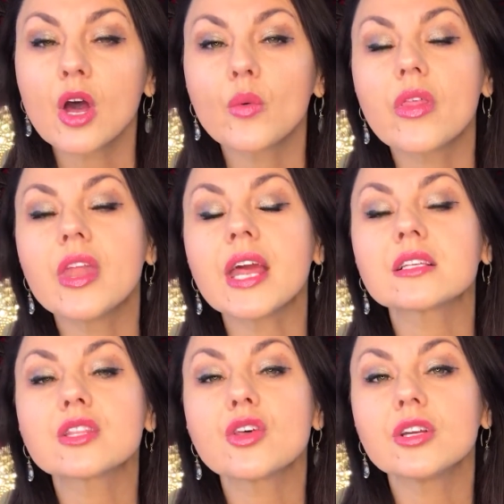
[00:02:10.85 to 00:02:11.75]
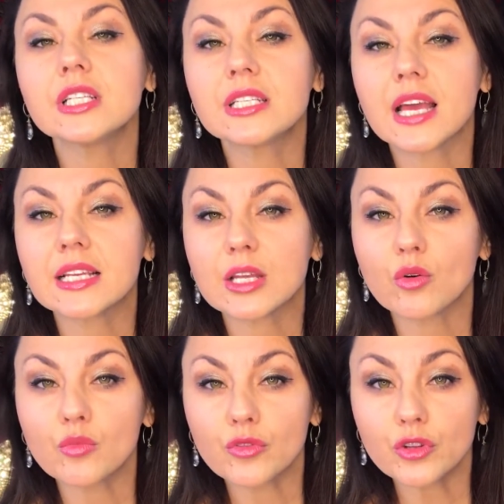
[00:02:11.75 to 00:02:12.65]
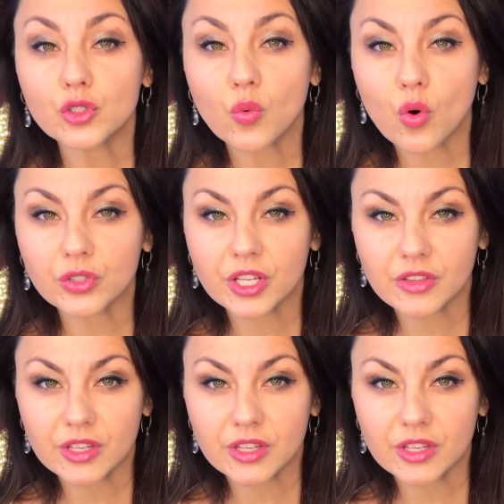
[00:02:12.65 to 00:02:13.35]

within the next 30 days that will move you towards